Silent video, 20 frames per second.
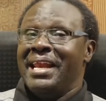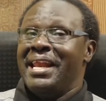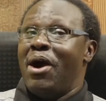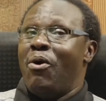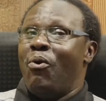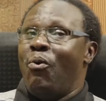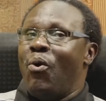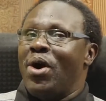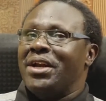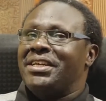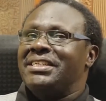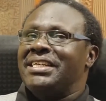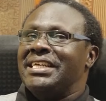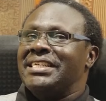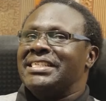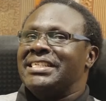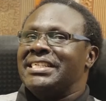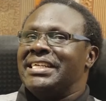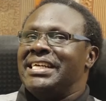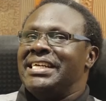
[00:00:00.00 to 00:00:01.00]
Now, what
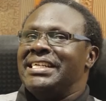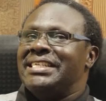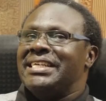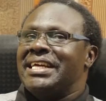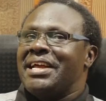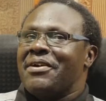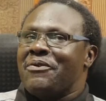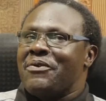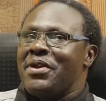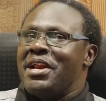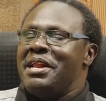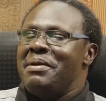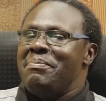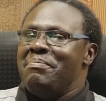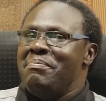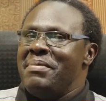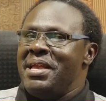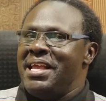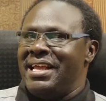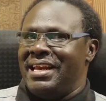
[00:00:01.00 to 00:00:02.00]
does it really
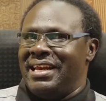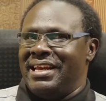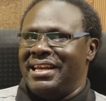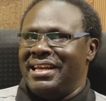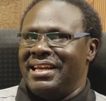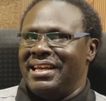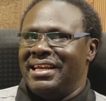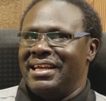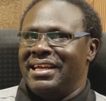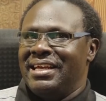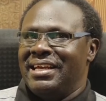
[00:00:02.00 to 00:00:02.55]
mean